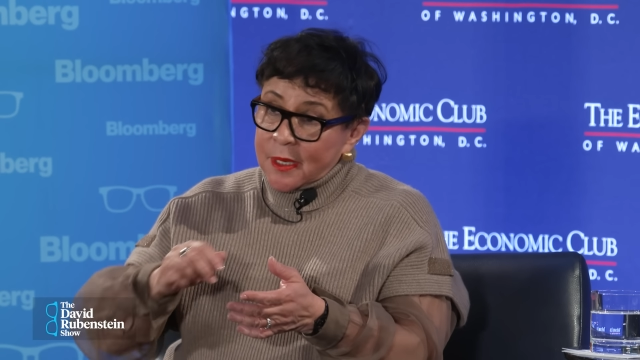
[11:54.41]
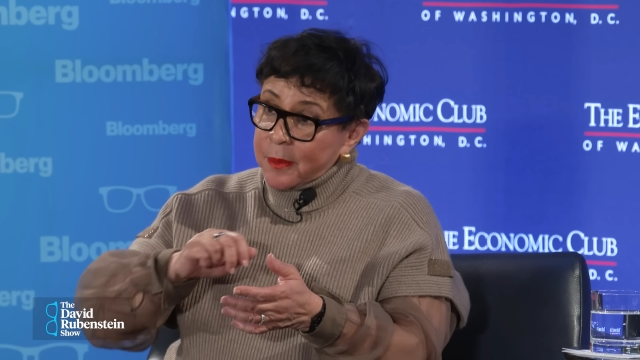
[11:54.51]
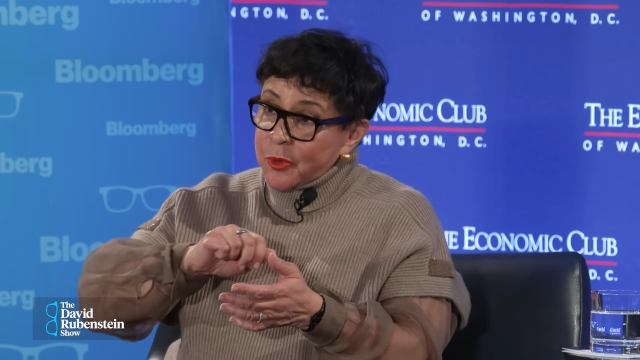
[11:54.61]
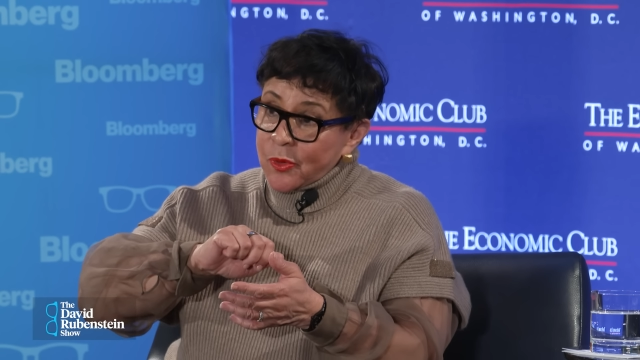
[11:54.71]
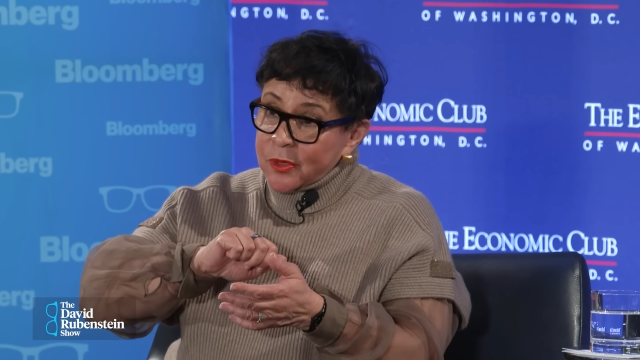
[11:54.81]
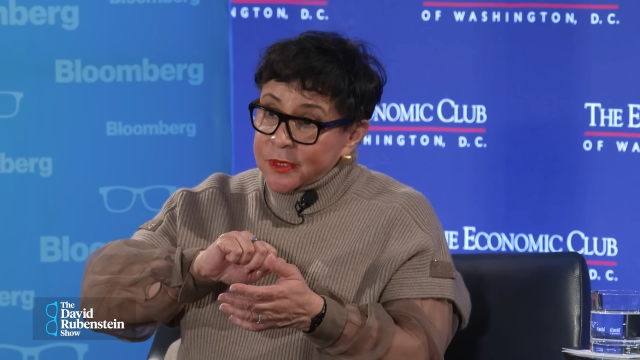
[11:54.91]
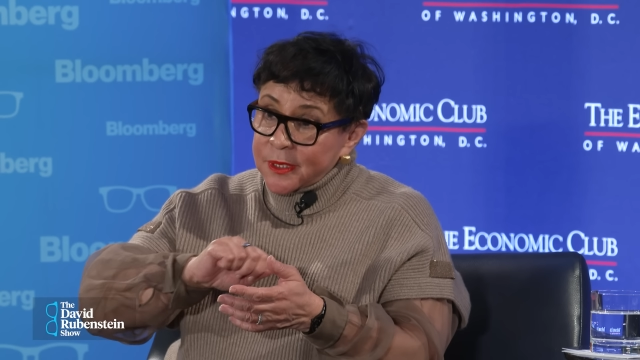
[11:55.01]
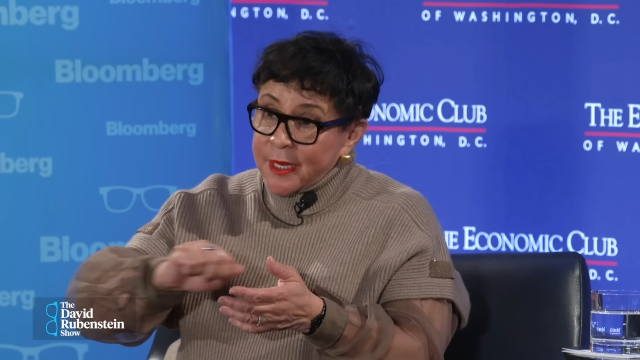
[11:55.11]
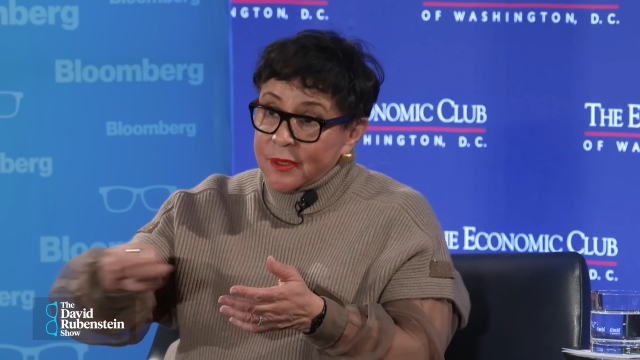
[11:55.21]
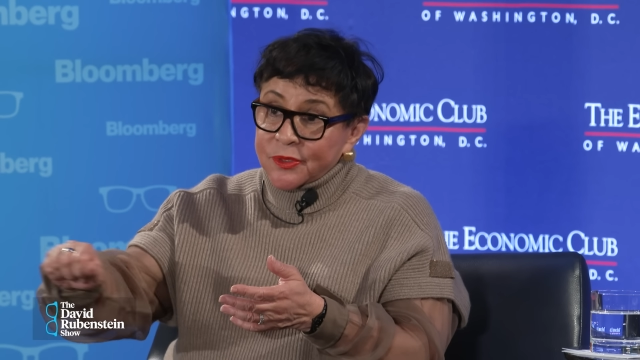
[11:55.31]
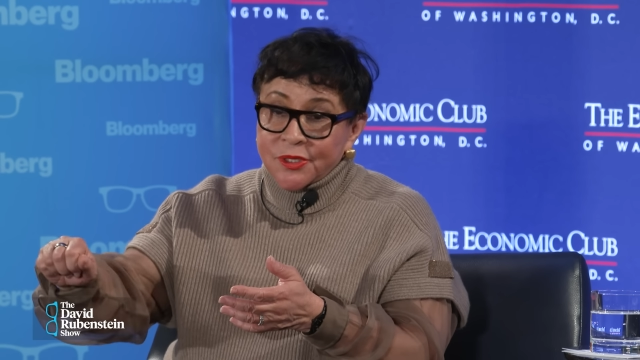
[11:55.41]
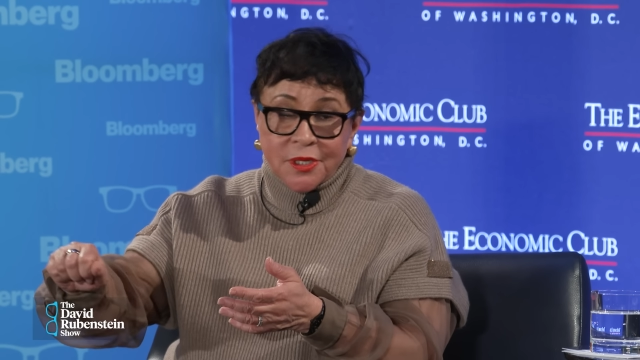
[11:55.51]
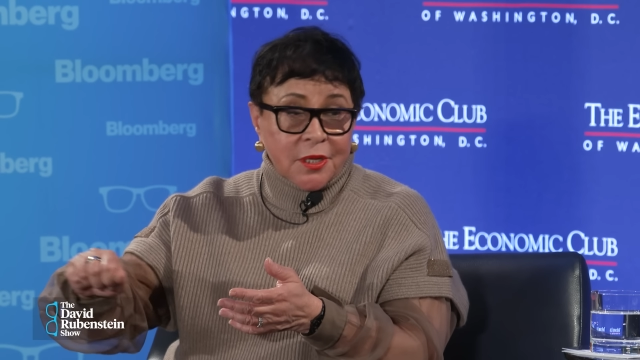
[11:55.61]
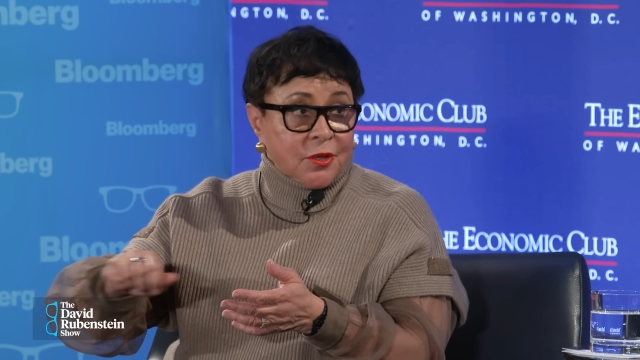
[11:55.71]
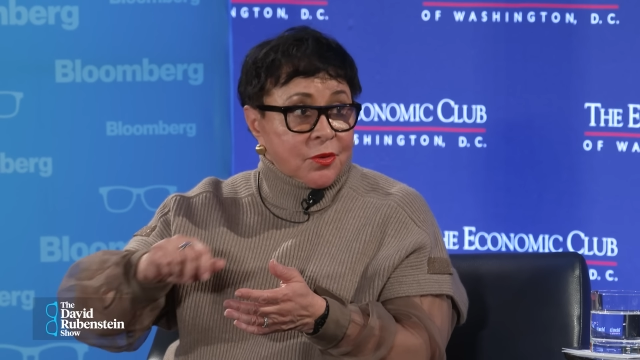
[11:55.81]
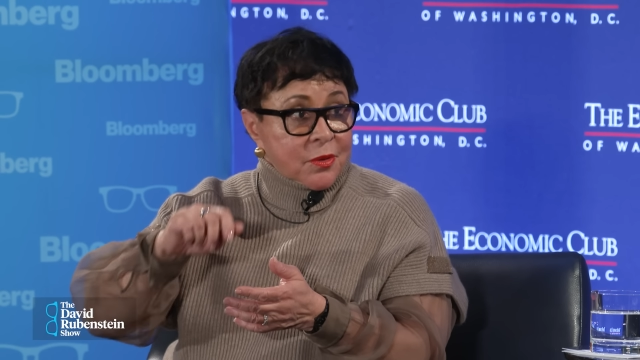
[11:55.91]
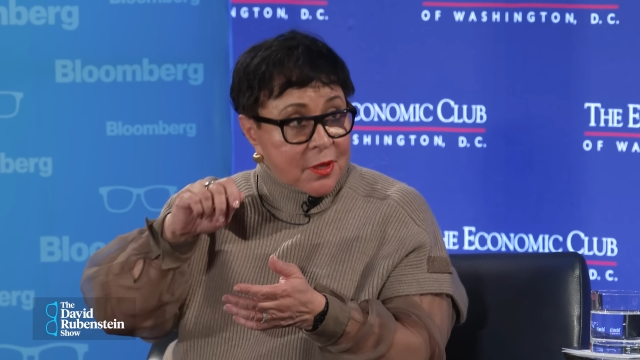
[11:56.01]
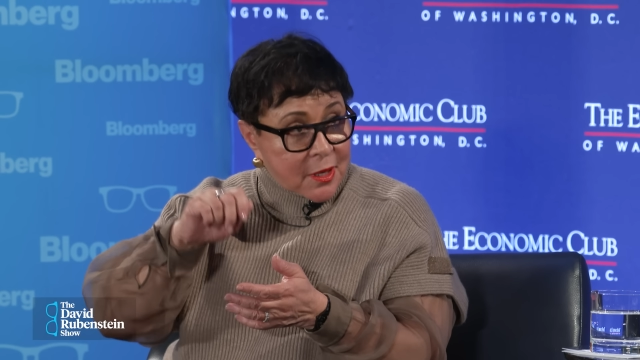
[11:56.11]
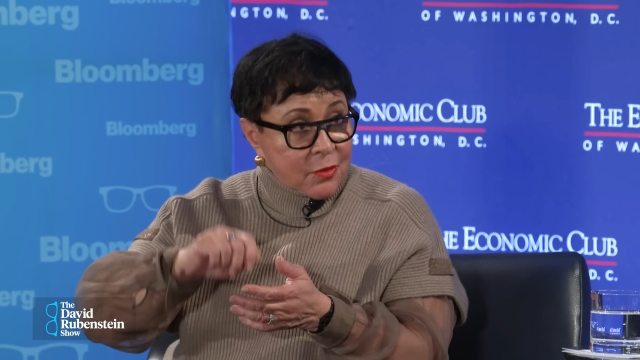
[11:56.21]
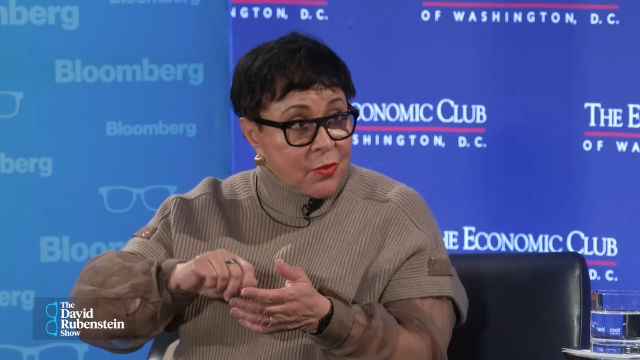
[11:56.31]
I'm crossing out senior.
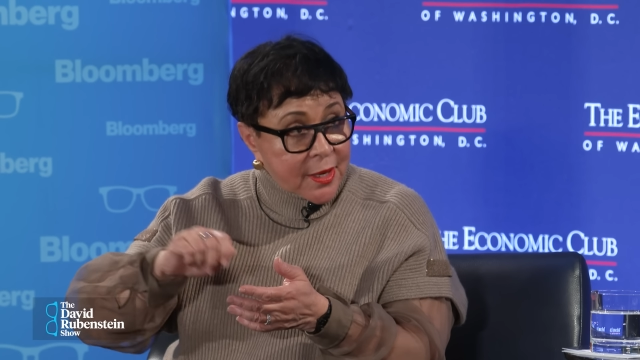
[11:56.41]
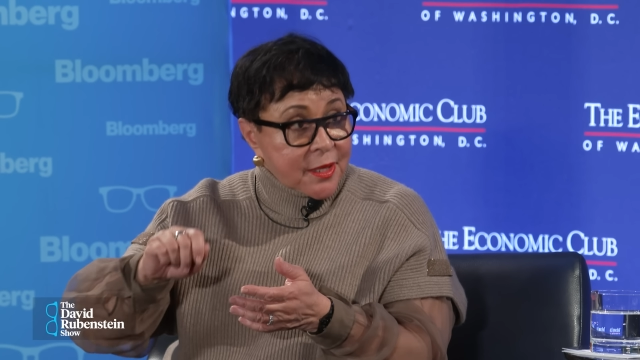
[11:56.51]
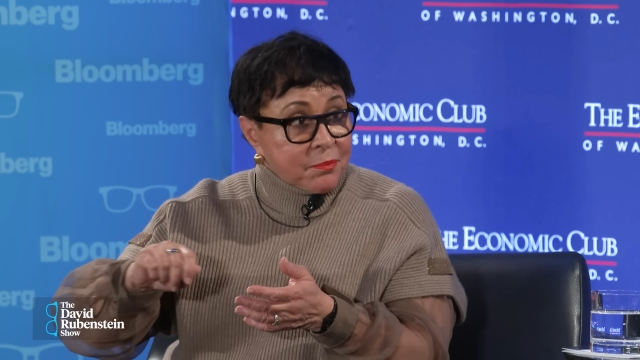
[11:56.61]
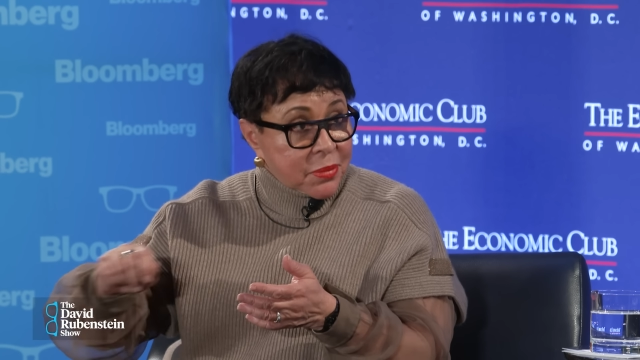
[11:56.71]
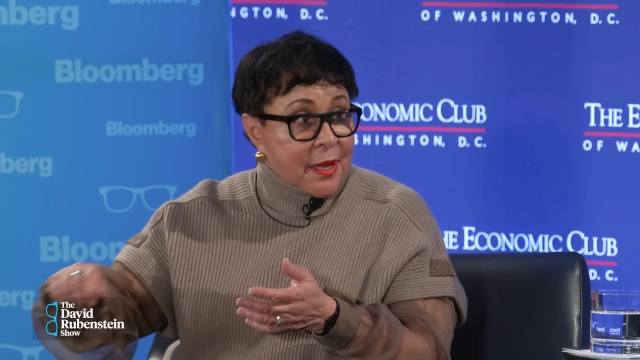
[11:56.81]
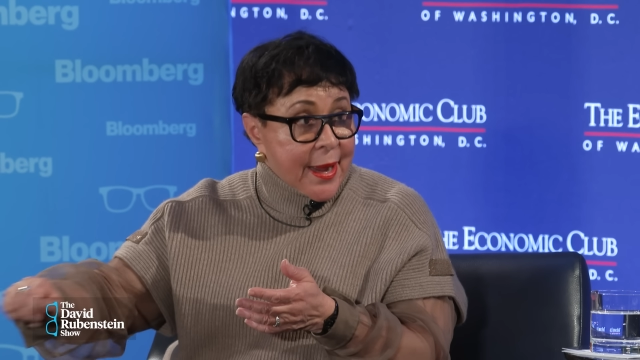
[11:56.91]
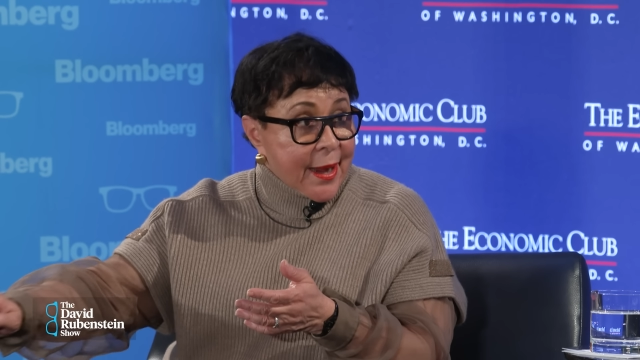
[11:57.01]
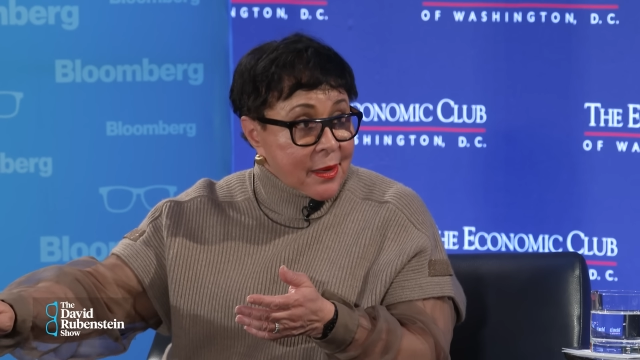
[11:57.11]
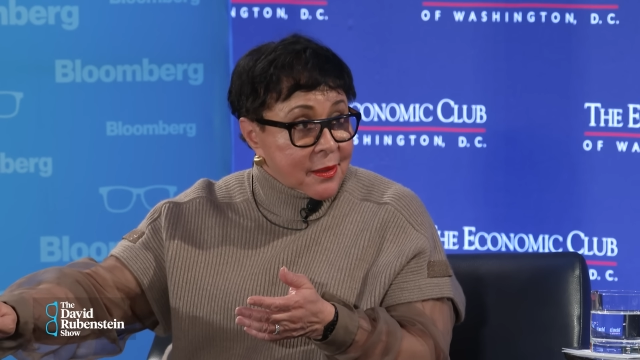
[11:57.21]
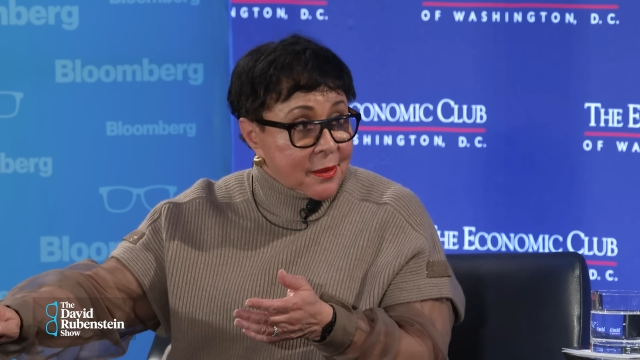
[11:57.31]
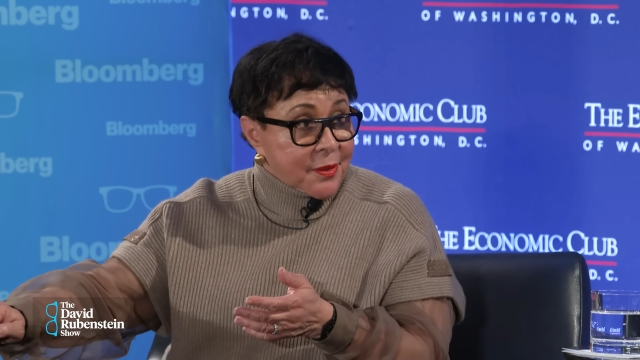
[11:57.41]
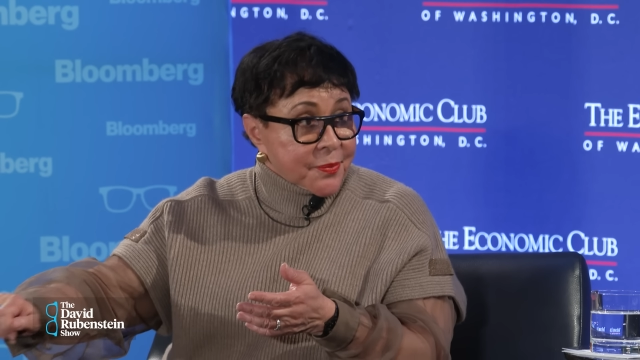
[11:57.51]
I write in black.